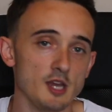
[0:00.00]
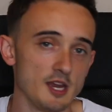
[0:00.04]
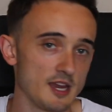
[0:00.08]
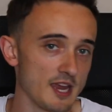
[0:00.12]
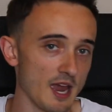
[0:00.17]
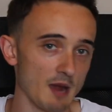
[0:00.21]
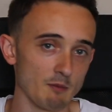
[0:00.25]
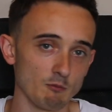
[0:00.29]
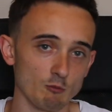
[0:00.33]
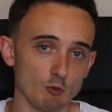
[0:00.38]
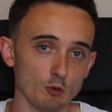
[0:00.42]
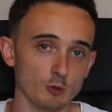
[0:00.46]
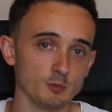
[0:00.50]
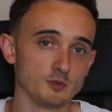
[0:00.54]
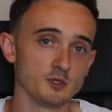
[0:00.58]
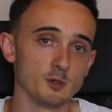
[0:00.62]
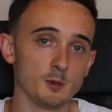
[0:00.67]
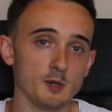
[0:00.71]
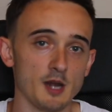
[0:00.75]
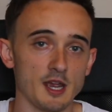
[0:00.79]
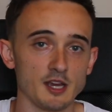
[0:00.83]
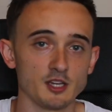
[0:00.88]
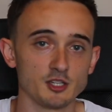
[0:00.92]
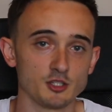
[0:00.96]
camera up
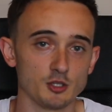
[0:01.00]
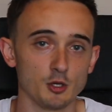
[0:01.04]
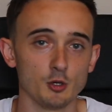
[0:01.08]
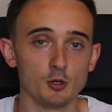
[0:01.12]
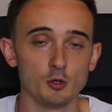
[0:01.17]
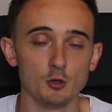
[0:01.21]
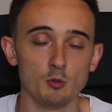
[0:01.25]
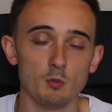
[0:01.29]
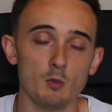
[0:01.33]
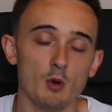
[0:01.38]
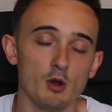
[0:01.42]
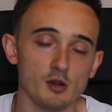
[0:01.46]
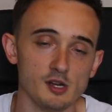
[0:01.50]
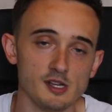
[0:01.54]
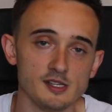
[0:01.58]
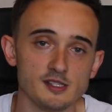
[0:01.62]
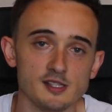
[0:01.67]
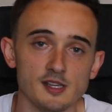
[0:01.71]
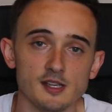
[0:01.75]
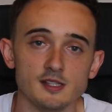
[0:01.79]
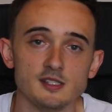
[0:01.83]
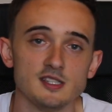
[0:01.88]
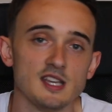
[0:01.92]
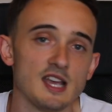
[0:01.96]
to an external
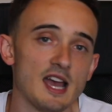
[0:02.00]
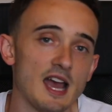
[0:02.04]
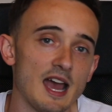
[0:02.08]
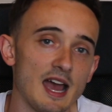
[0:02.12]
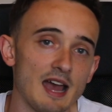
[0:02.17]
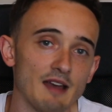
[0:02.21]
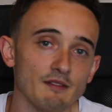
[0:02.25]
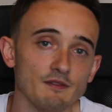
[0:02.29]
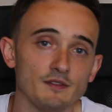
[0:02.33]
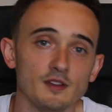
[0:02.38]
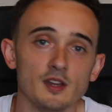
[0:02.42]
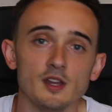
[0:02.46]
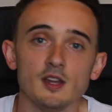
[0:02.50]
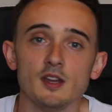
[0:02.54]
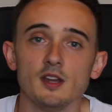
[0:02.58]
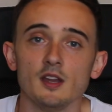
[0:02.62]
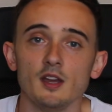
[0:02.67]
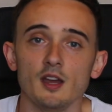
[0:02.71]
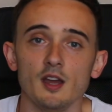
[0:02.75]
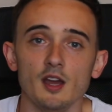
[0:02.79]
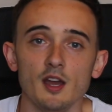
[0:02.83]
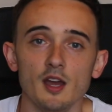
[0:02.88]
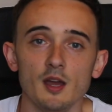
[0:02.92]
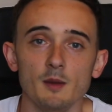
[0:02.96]
monitor to have
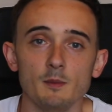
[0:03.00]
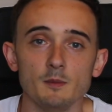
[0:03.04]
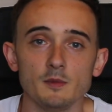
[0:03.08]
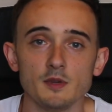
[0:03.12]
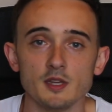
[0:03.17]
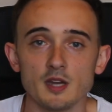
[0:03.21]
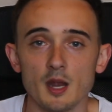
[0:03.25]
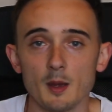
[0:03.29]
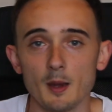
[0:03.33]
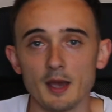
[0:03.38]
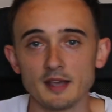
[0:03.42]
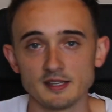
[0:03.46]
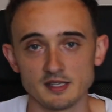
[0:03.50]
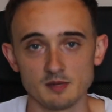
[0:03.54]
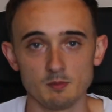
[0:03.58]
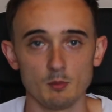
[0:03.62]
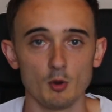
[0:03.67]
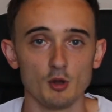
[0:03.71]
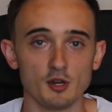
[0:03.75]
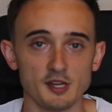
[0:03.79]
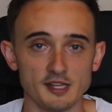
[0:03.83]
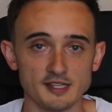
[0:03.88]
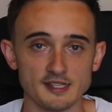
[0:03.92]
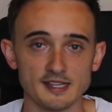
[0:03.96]
as a
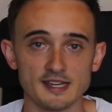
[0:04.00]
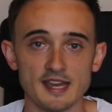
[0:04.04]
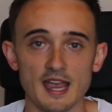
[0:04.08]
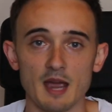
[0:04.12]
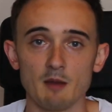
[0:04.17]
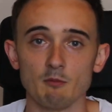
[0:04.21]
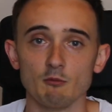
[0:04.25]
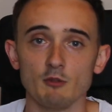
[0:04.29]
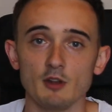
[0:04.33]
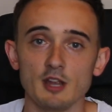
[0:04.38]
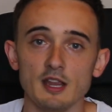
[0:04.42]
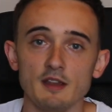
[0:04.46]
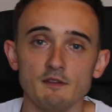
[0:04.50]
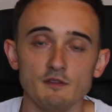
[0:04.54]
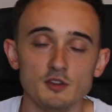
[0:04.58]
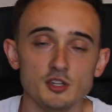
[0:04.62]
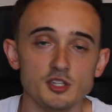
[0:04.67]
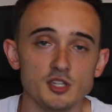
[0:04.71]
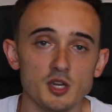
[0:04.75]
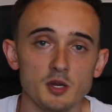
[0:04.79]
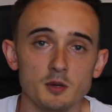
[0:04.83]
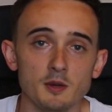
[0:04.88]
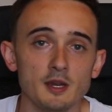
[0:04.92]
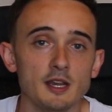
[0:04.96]
monitor camera if you're
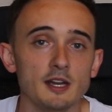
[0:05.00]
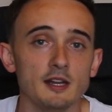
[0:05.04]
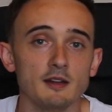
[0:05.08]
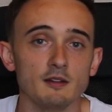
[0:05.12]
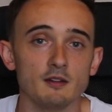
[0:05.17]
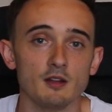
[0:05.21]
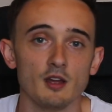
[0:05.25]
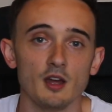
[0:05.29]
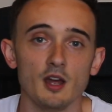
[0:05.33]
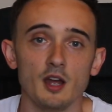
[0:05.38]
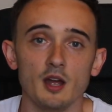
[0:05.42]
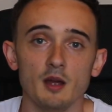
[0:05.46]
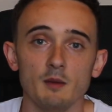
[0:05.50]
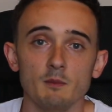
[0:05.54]
shooting